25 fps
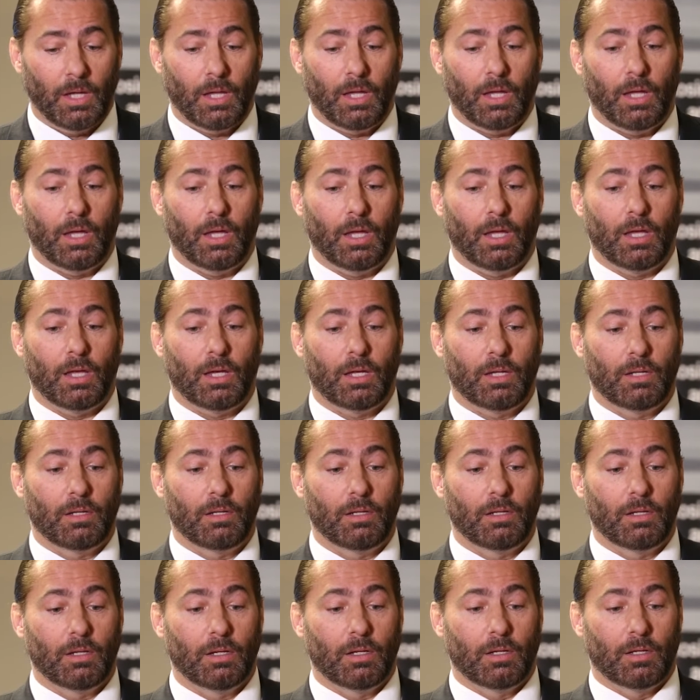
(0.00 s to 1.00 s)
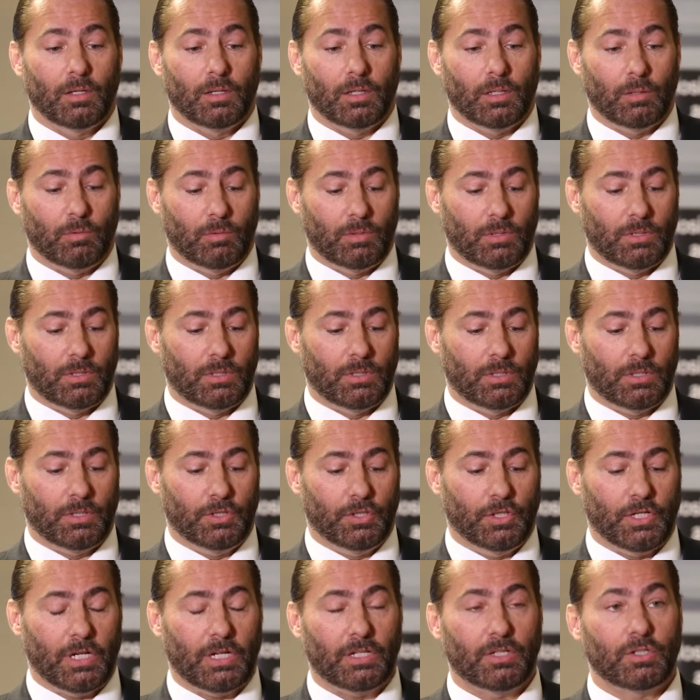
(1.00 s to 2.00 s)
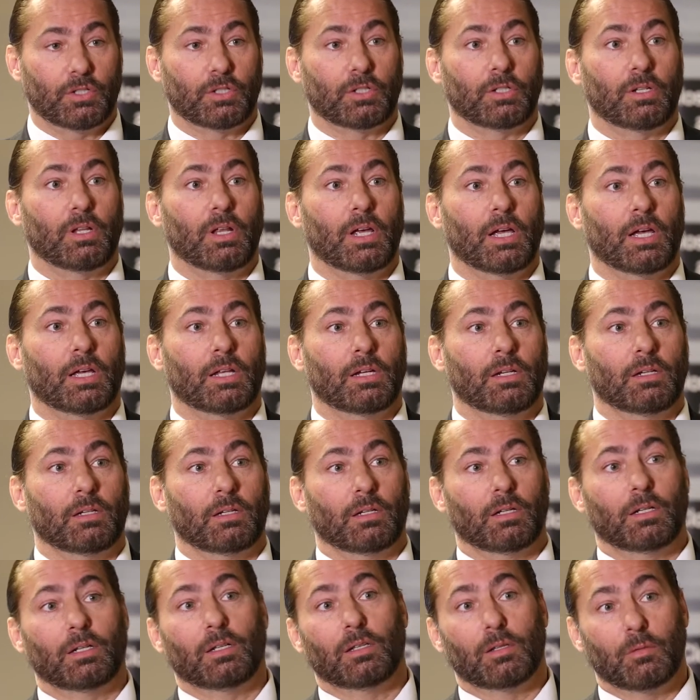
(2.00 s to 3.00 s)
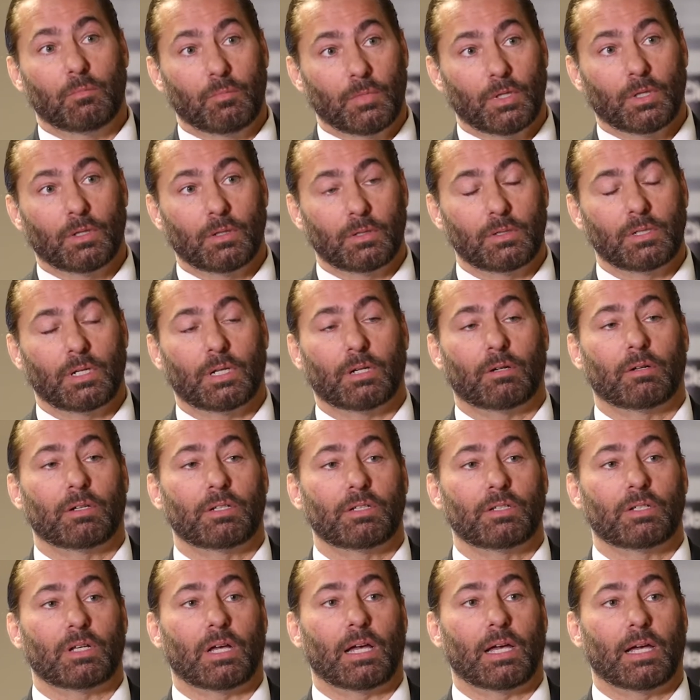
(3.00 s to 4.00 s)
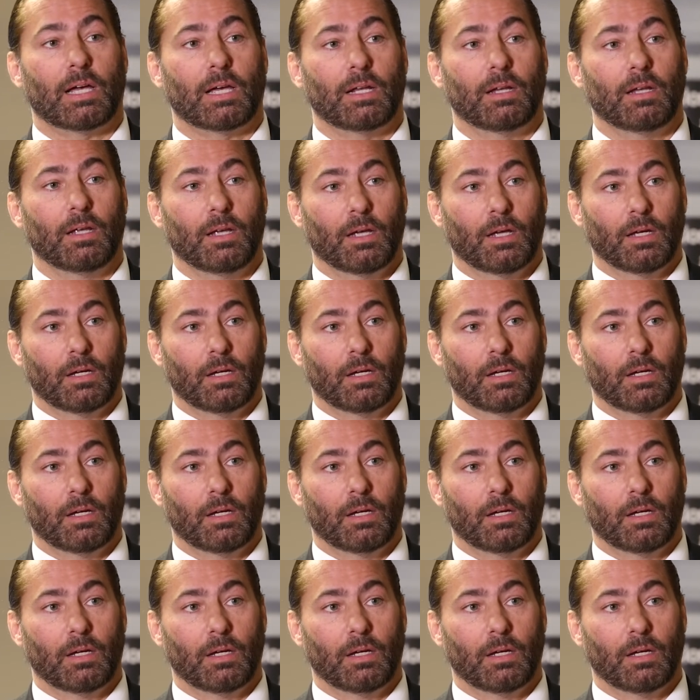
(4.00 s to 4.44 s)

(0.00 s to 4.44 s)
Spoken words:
And there was a suggestion that in the military side,